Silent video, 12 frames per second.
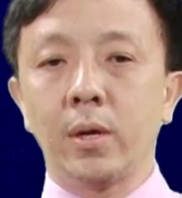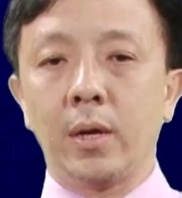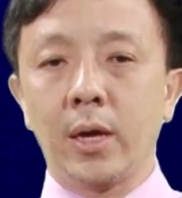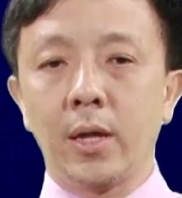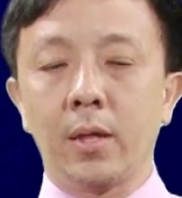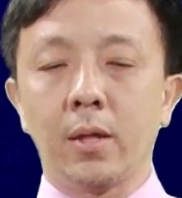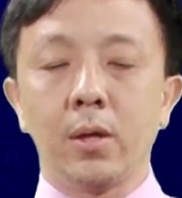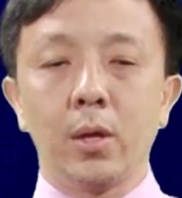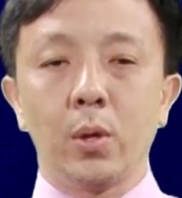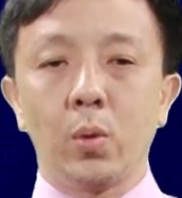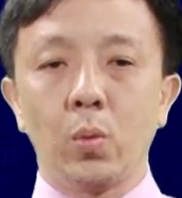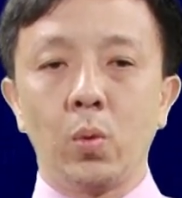again.
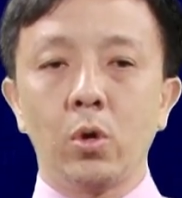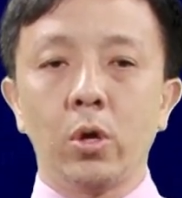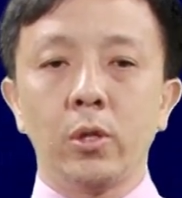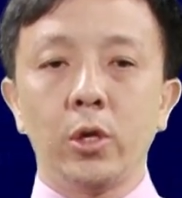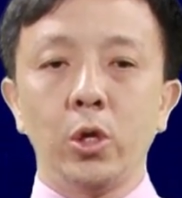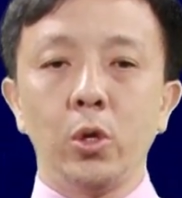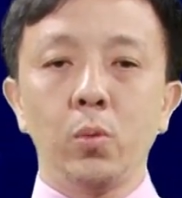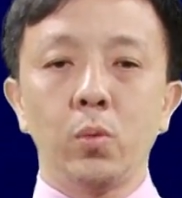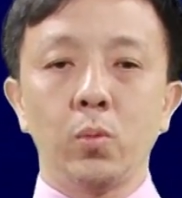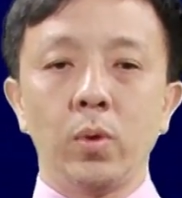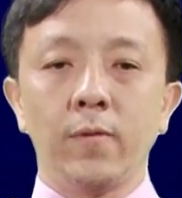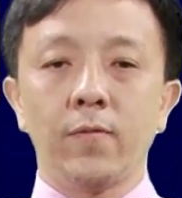We'll continue
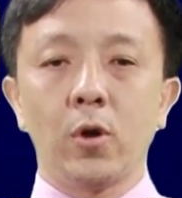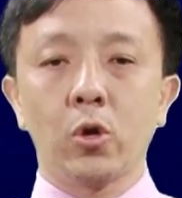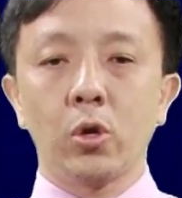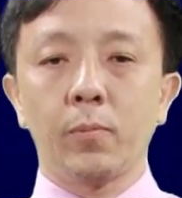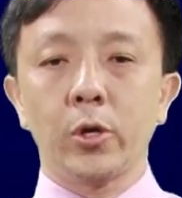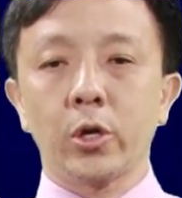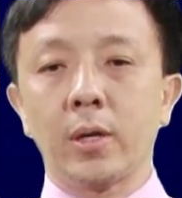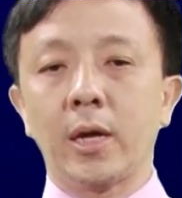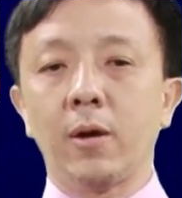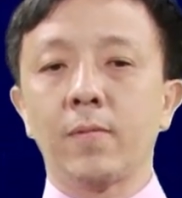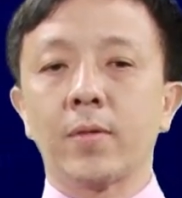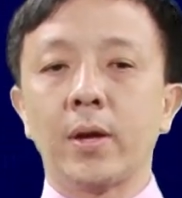with Occupational
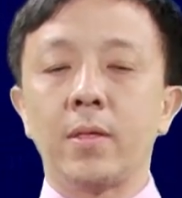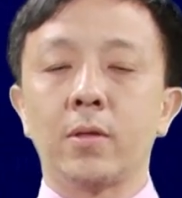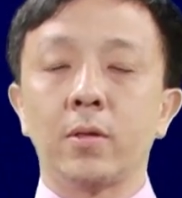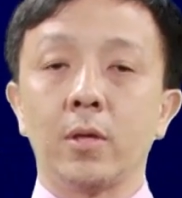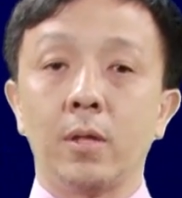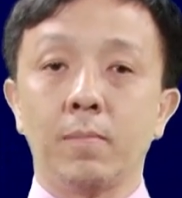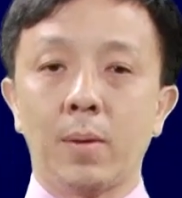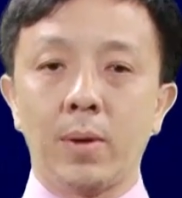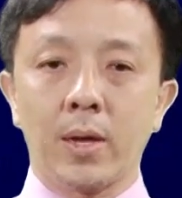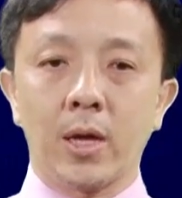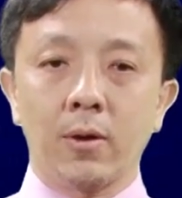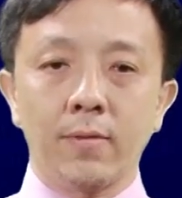Health Sciences in
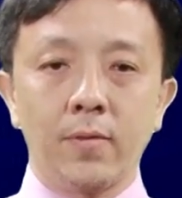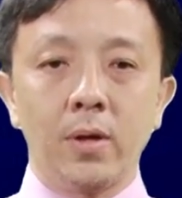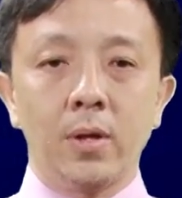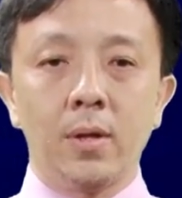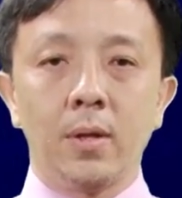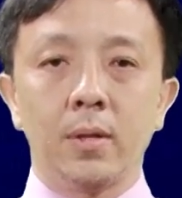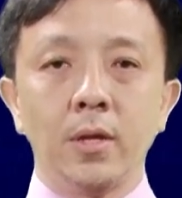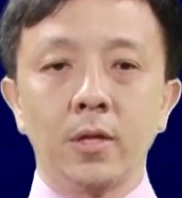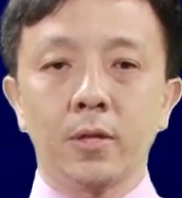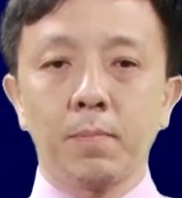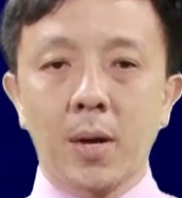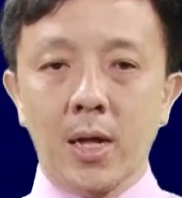Public Health. This
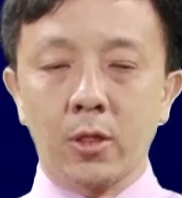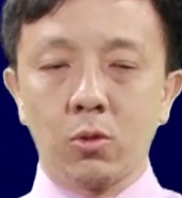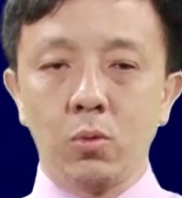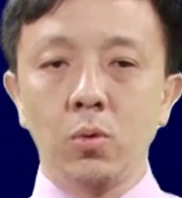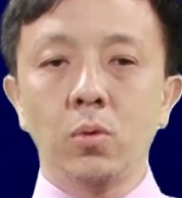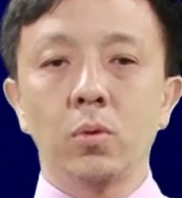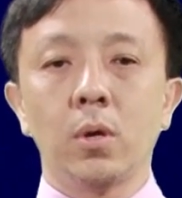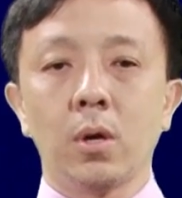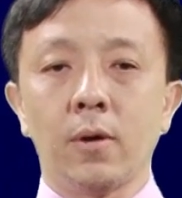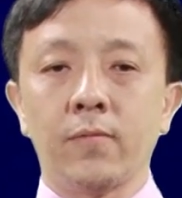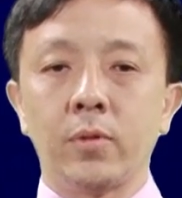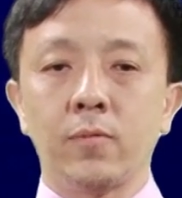is part 2
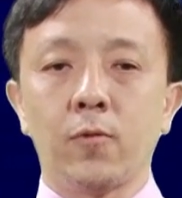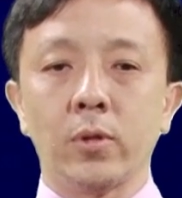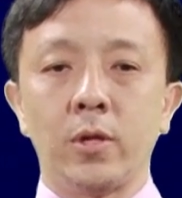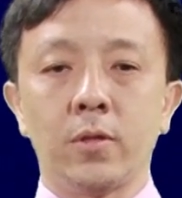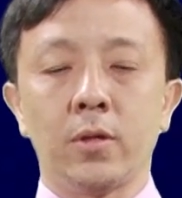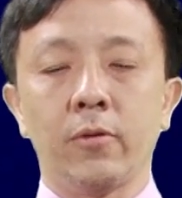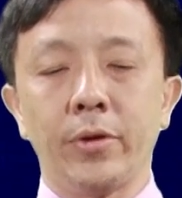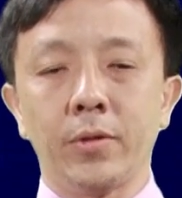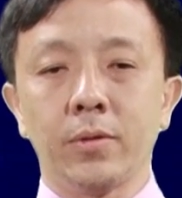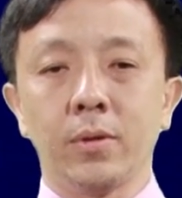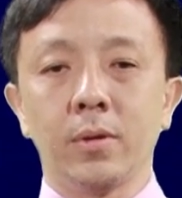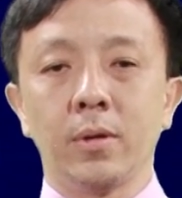for this
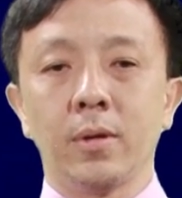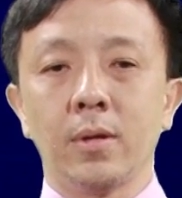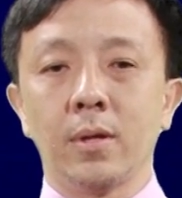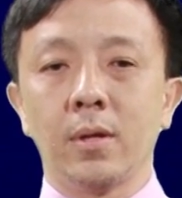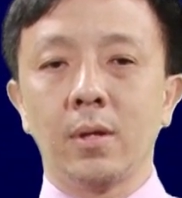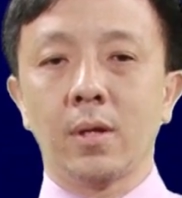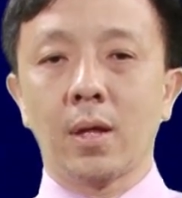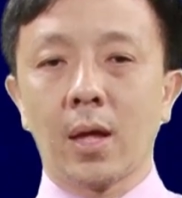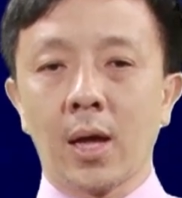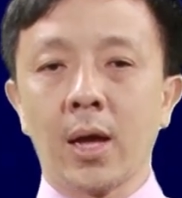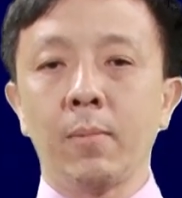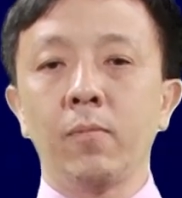series.
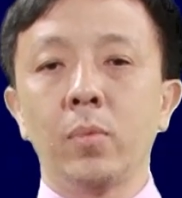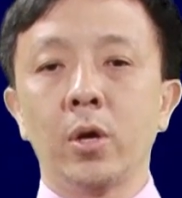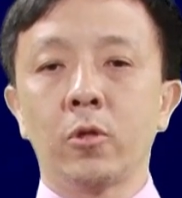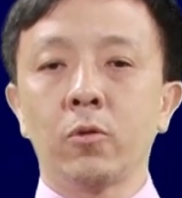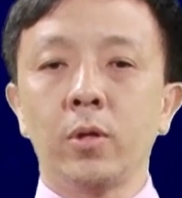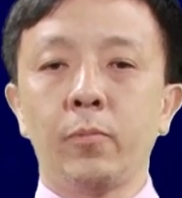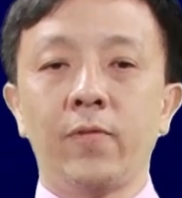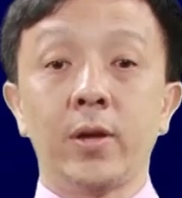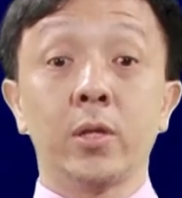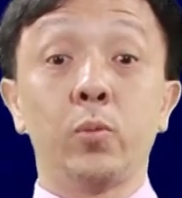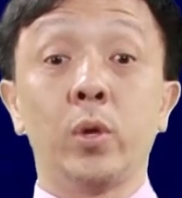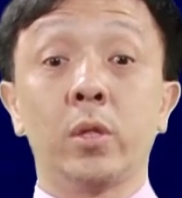I'm Associate
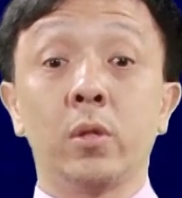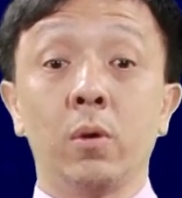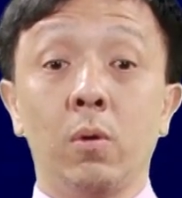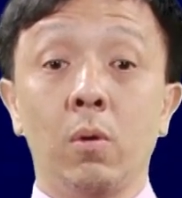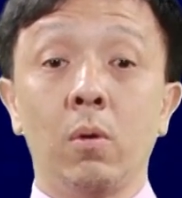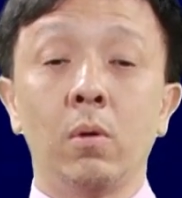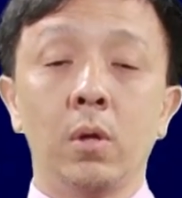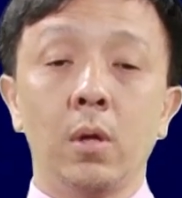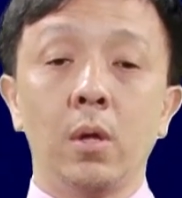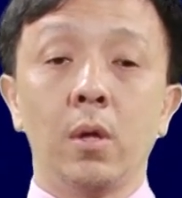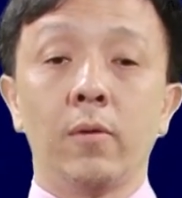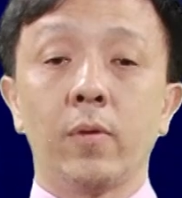Professor Victor Ho
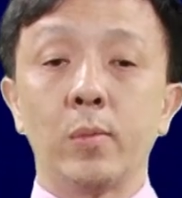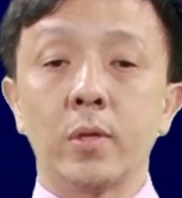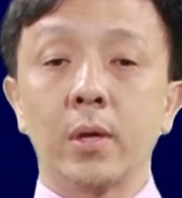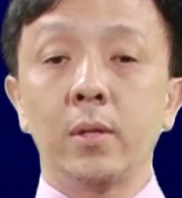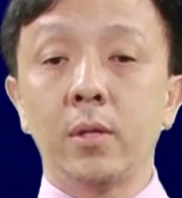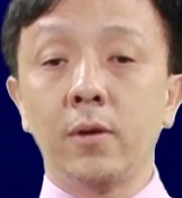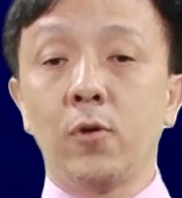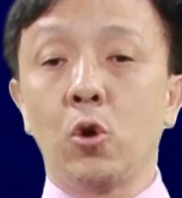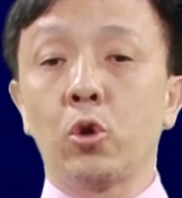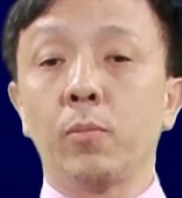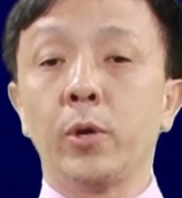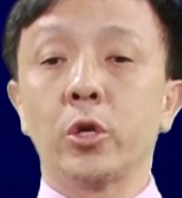from the Center for
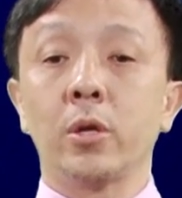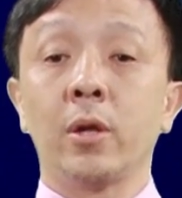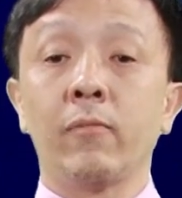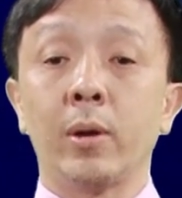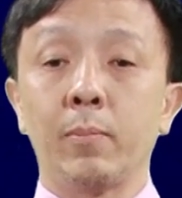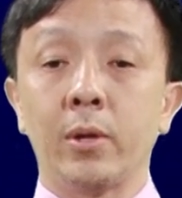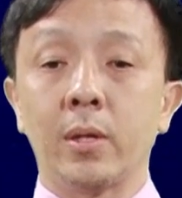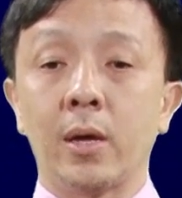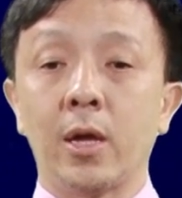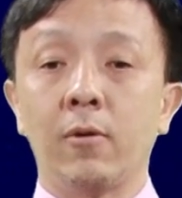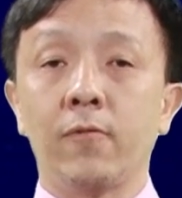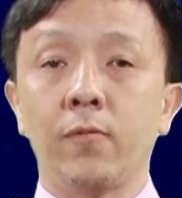Occupational and Environmental
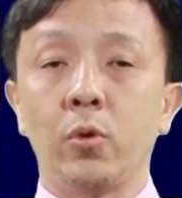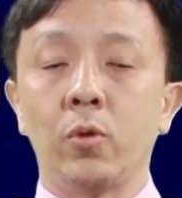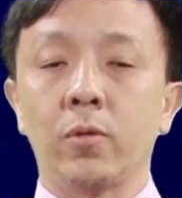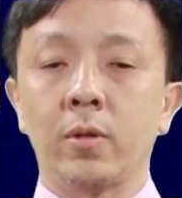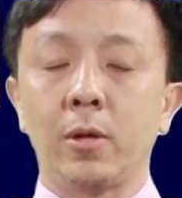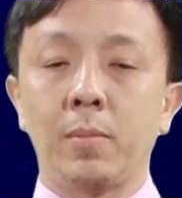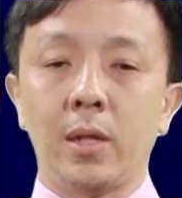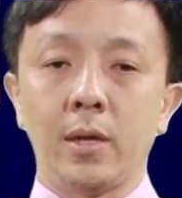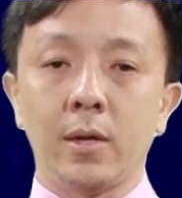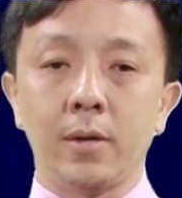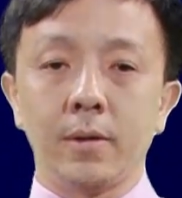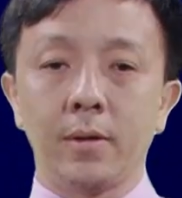Health, Universiti of
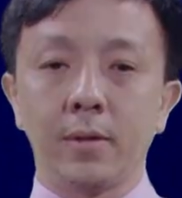Malaya.